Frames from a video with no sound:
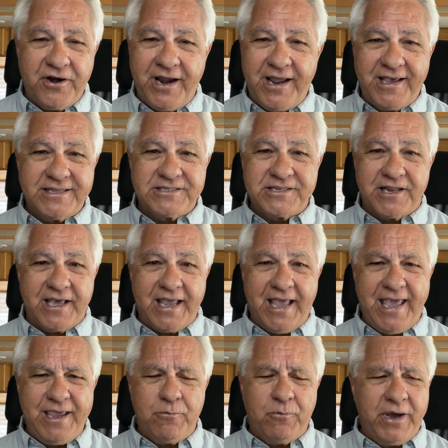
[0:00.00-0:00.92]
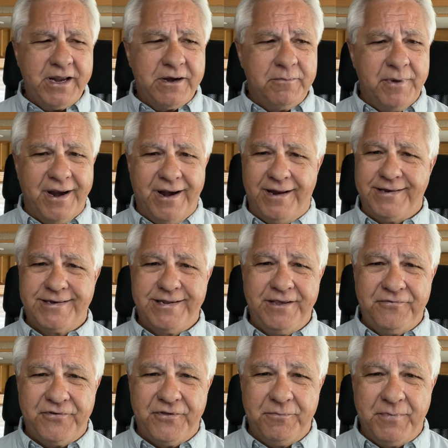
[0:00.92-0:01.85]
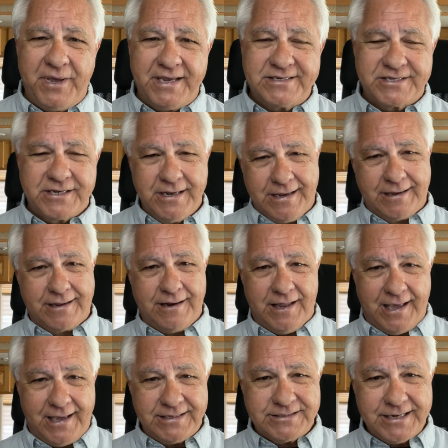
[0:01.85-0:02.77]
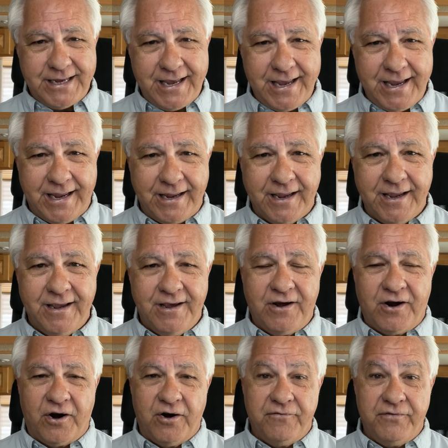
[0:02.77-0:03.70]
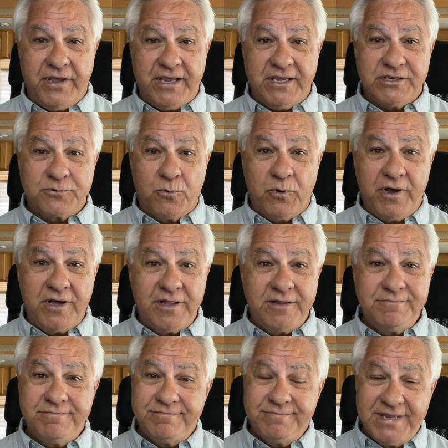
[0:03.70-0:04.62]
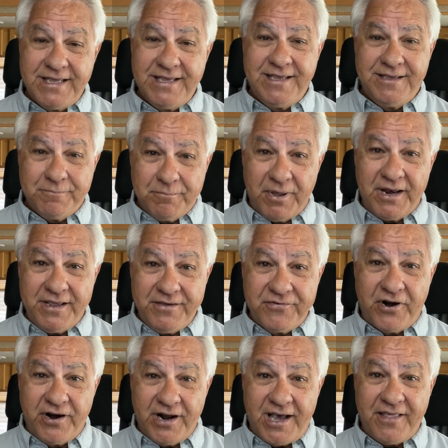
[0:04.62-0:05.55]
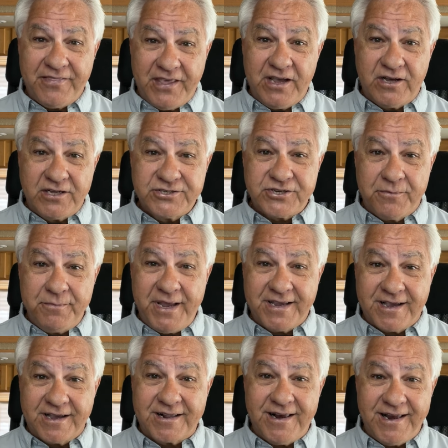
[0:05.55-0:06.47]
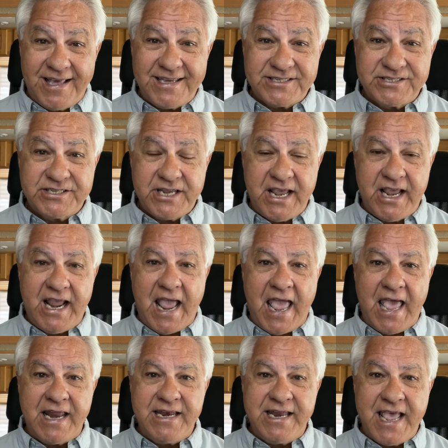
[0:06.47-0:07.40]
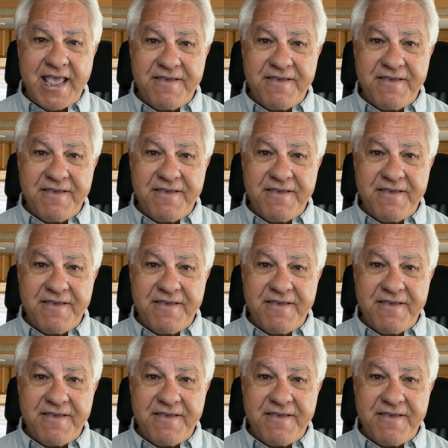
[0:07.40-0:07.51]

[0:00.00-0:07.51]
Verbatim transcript: your heads like, hey, wait a minute, Tiffin makes Class A R Vs. Well, believe it or not, they also make a Class C, and